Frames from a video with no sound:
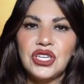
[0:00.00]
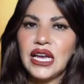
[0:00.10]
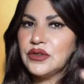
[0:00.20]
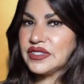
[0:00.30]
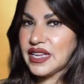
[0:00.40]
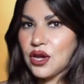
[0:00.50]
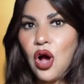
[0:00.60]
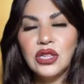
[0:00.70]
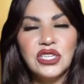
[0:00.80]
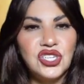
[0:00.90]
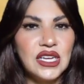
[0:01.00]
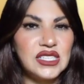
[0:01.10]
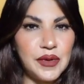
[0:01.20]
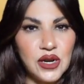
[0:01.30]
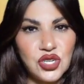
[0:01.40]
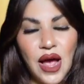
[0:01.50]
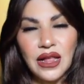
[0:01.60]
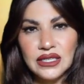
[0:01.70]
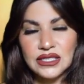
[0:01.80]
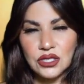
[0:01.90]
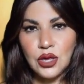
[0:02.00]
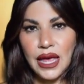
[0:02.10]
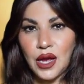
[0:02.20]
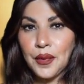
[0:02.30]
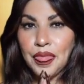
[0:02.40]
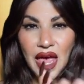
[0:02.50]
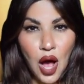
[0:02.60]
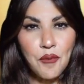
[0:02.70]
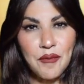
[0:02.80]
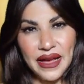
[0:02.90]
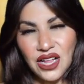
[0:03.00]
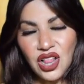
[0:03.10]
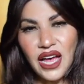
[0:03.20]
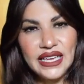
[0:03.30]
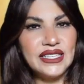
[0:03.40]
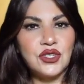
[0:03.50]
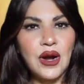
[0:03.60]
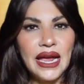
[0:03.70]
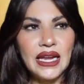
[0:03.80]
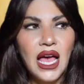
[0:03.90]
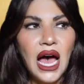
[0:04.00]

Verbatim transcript: I use psychology and spirituality to like help my clients, right?